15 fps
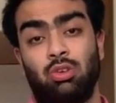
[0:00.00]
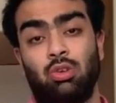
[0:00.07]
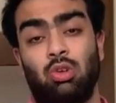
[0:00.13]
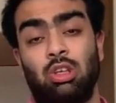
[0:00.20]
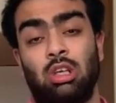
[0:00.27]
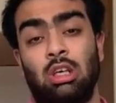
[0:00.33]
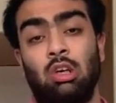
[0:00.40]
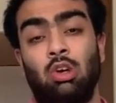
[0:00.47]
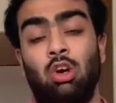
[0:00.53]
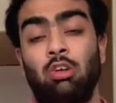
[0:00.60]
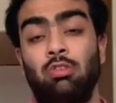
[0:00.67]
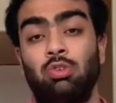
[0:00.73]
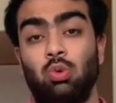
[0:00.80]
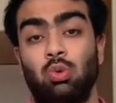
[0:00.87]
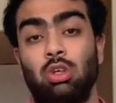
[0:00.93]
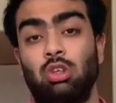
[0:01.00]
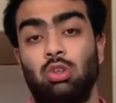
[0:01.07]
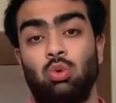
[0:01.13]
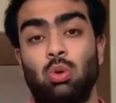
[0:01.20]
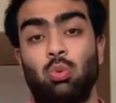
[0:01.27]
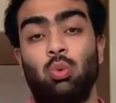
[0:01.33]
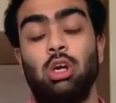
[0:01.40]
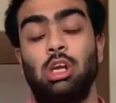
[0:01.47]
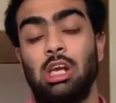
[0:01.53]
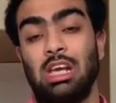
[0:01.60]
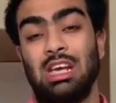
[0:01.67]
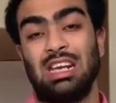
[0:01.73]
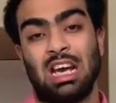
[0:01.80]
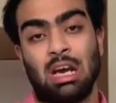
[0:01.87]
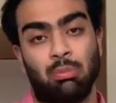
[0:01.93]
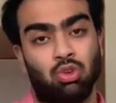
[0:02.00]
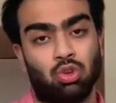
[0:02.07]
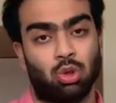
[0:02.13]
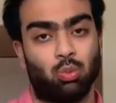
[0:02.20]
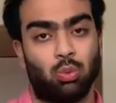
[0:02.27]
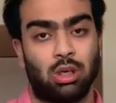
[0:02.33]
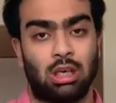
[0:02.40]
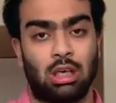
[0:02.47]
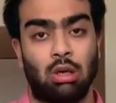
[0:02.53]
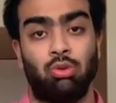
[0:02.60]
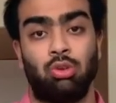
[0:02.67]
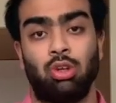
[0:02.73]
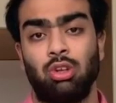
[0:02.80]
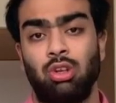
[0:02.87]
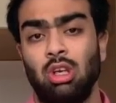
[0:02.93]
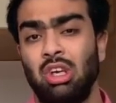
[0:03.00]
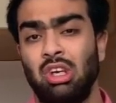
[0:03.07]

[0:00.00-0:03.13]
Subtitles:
So there are a lot of students who are working in Amazon warehouses,